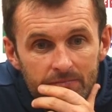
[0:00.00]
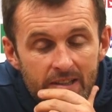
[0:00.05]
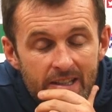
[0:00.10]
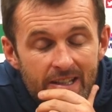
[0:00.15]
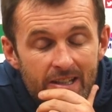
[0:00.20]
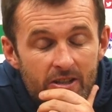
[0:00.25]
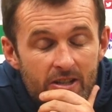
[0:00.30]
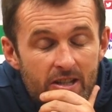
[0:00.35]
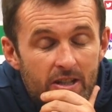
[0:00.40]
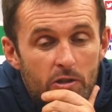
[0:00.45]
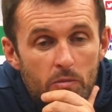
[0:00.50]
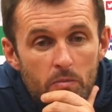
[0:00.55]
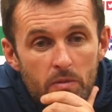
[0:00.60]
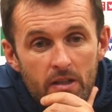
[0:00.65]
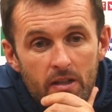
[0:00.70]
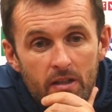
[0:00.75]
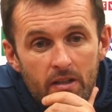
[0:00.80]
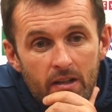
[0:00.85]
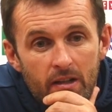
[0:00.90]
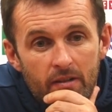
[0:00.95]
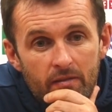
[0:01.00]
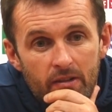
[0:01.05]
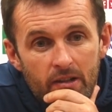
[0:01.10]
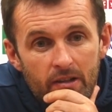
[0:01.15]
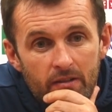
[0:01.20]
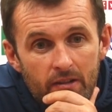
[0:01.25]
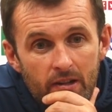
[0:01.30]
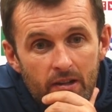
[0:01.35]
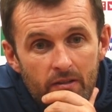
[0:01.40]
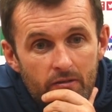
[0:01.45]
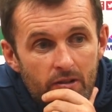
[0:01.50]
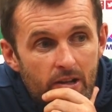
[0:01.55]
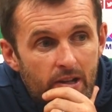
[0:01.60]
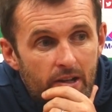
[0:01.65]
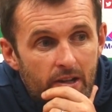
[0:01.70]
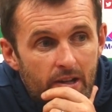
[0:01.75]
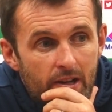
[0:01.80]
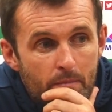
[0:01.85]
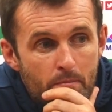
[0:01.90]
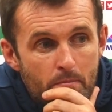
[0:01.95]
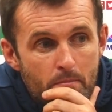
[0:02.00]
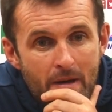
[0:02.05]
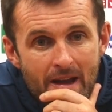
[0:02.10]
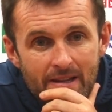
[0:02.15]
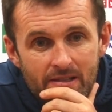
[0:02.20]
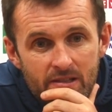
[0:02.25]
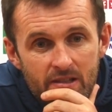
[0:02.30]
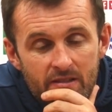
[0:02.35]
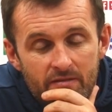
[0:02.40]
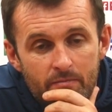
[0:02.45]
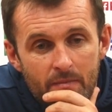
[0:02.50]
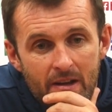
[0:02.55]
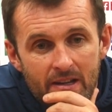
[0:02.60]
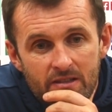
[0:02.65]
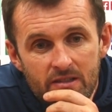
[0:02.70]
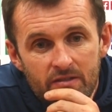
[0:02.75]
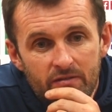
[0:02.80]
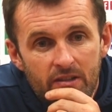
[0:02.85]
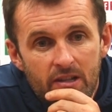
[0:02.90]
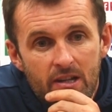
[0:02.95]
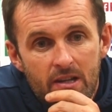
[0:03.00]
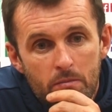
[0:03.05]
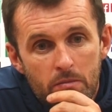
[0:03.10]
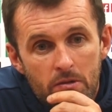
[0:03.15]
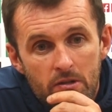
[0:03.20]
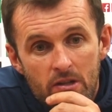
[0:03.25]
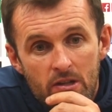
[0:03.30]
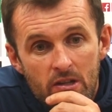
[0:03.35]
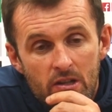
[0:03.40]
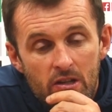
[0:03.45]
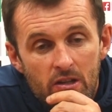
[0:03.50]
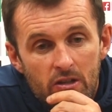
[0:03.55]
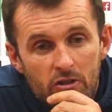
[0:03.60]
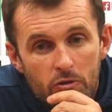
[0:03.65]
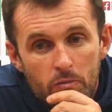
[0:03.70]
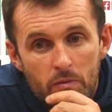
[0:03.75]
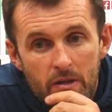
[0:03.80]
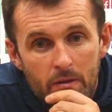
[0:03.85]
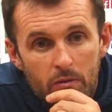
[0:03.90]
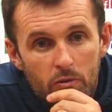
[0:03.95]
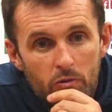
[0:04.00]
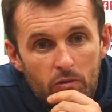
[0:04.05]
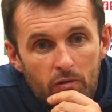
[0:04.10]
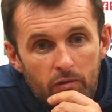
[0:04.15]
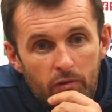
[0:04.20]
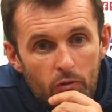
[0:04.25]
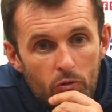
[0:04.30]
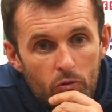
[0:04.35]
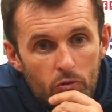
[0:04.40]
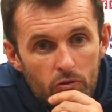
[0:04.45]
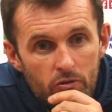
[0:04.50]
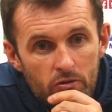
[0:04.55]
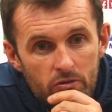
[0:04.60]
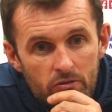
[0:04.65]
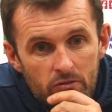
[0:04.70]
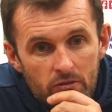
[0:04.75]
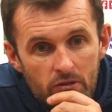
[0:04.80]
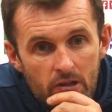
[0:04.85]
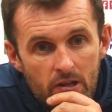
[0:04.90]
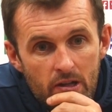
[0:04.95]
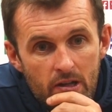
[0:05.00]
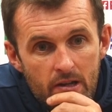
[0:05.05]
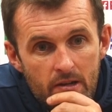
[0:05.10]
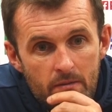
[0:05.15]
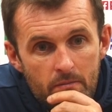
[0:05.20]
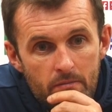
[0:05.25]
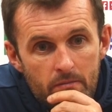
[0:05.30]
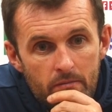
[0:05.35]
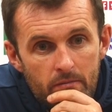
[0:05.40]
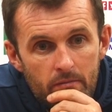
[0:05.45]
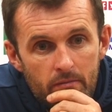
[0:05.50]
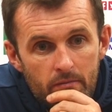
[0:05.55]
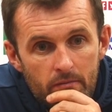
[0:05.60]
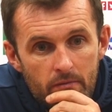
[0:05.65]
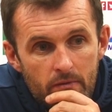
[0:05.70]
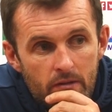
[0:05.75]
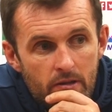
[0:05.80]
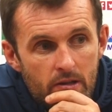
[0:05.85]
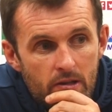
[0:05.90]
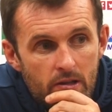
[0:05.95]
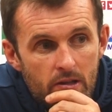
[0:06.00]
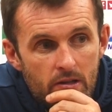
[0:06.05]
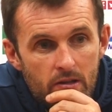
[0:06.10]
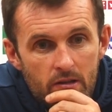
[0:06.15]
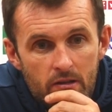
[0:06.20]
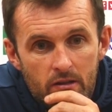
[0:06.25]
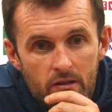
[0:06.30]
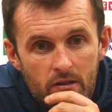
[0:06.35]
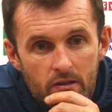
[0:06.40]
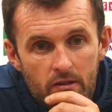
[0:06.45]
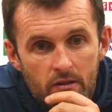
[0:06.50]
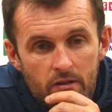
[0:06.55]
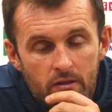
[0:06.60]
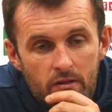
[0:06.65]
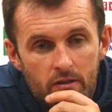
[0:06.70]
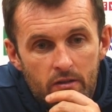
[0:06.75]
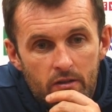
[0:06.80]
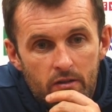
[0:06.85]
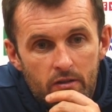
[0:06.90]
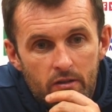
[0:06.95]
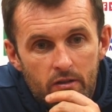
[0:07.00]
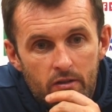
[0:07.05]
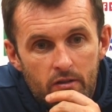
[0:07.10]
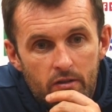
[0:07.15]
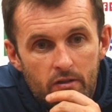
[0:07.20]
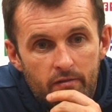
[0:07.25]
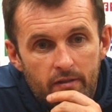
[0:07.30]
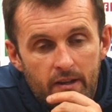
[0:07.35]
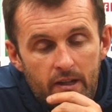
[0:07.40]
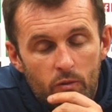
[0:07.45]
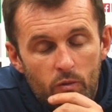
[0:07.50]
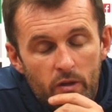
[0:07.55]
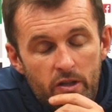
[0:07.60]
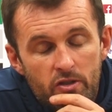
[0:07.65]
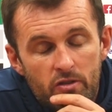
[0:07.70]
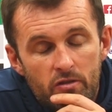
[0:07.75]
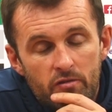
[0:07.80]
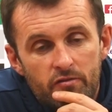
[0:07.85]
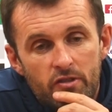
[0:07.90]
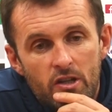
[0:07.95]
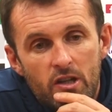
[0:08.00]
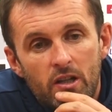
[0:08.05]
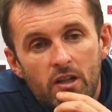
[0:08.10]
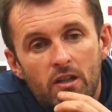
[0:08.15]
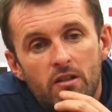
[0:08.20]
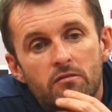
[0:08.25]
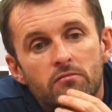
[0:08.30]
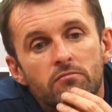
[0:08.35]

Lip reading: it'd need to be a massive, massive club to be able to afford the valuation of Jack.